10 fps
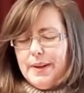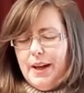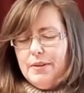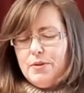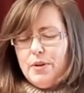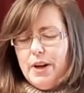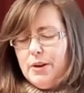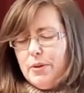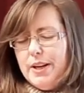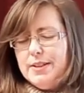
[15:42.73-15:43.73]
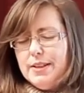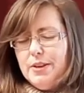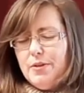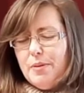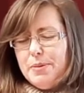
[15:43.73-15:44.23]
have a great deal
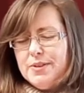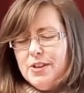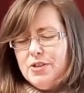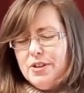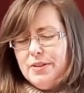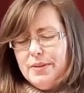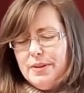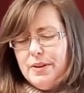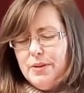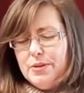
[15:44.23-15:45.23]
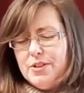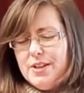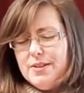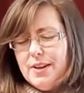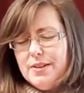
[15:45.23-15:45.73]
of opposition, Lord
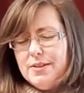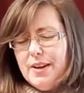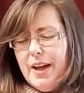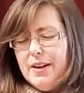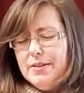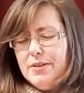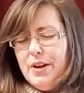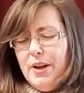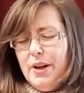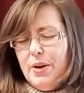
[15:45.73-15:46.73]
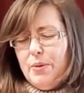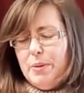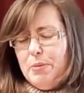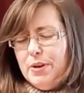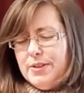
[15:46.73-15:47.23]
Jesus, and
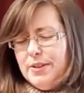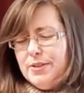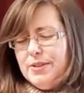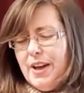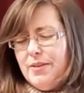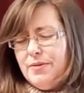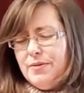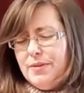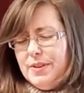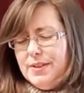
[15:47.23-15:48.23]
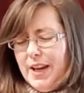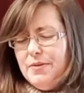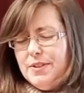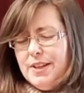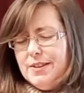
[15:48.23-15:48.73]
where personal
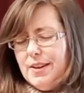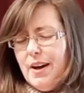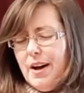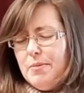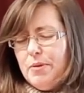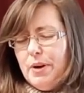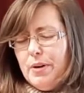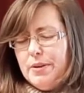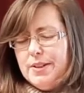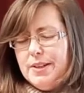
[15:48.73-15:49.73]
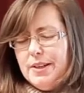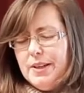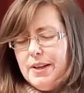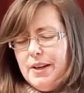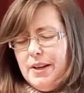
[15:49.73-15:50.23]
safety is a high priority.
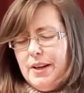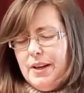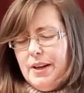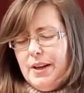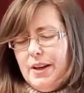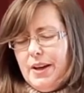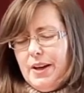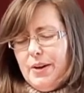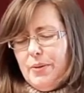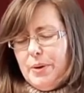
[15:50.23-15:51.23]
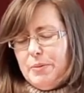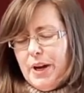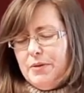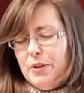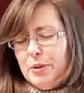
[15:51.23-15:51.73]
We
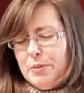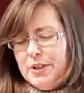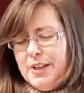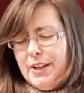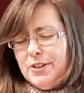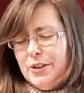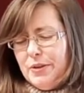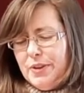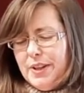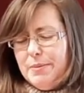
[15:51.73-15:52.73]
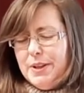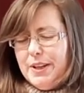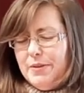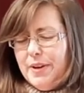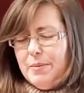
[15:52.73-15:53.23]
pray for your protection over them and
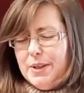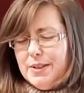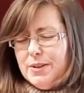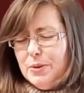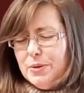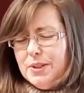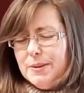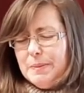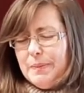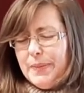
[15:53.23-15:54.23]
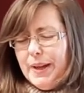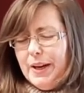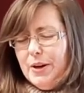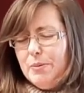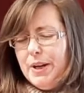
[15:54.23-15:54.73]
their families, Lord. I
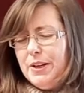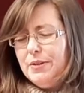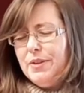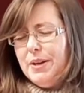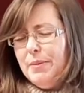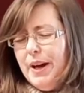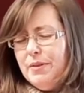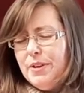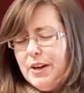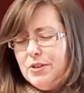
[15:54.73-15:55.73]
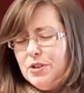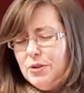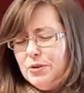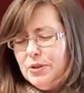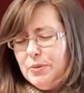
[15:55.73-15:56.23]
know many of them have young
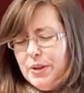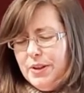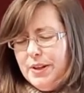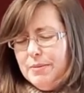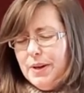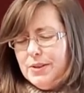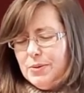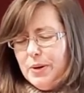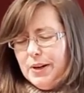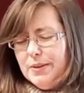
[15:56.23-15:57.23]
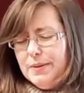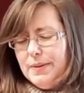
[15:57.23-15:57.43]
children with them as well.